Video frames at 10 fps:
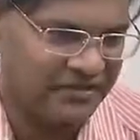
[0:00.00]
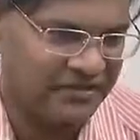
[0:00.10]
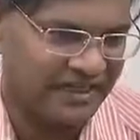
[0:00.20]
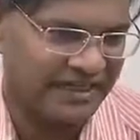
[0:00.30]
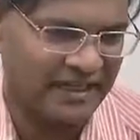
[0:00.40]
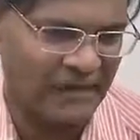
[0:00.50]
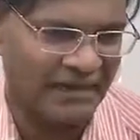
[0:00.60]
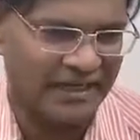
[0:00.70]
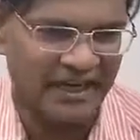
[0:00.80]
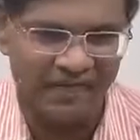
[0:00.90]
that the
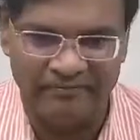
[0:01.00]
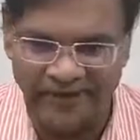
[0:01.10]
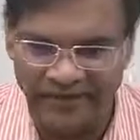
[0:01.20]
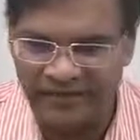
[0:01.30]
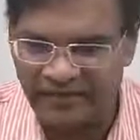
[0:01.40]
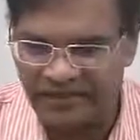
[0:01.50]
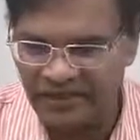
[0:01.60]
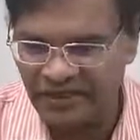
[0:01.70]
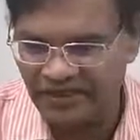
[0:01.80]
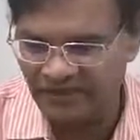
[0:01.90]
government had made
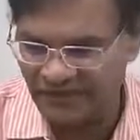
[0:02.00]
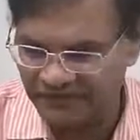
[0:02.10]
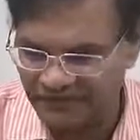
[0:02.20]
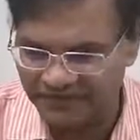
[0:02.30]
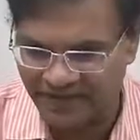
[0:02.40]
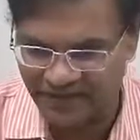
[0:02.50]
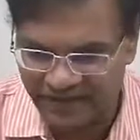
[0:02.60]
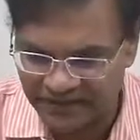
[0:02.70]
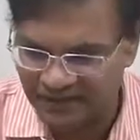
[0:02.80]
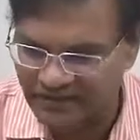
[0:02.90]
to Enforcement
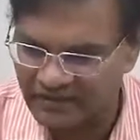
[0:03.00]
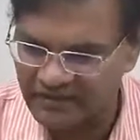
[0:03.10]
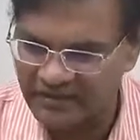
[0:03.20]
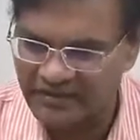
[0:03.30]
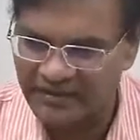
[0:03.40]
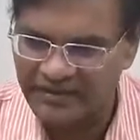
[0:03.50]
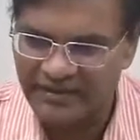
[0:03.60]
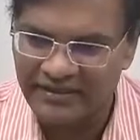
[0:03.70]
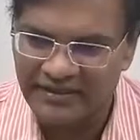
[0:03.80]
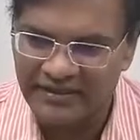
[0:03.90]
Directorate
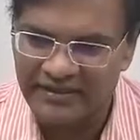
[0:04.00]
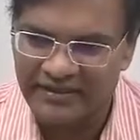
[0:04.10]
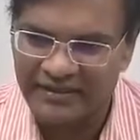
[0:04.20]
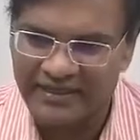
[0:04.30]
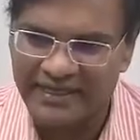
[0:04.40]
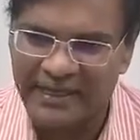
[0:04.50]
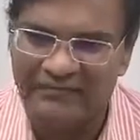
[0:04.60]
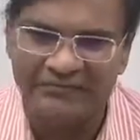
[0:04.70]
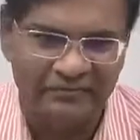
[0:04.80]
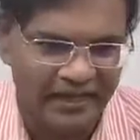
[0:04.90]

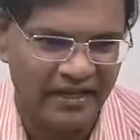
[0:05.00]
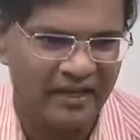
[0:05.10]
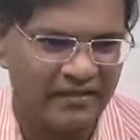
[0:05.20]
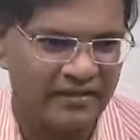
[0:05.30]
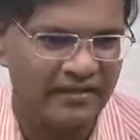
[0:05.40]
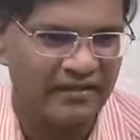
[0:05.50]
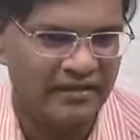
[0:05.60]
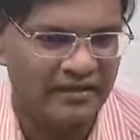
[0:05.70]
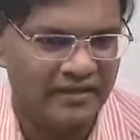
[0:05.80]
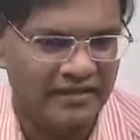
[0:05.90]
have been
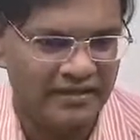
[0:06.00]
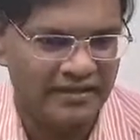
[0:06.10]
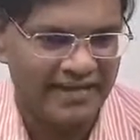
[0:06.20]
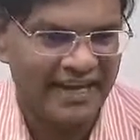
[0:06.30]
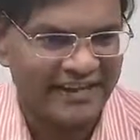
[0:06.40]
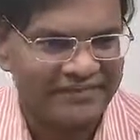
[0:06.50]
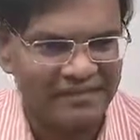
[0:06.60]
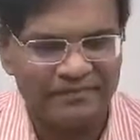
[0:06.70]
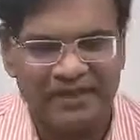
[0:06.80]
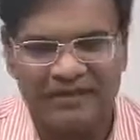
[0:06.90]

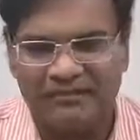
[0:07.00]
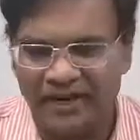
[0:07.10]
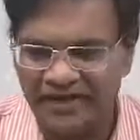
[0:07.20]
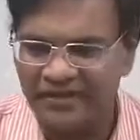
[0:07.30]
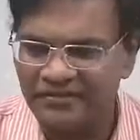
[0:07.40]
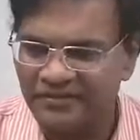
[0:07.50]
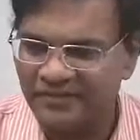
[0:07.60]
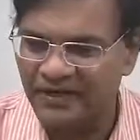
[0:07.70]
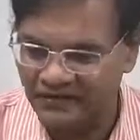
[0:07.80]
accepted by Supreme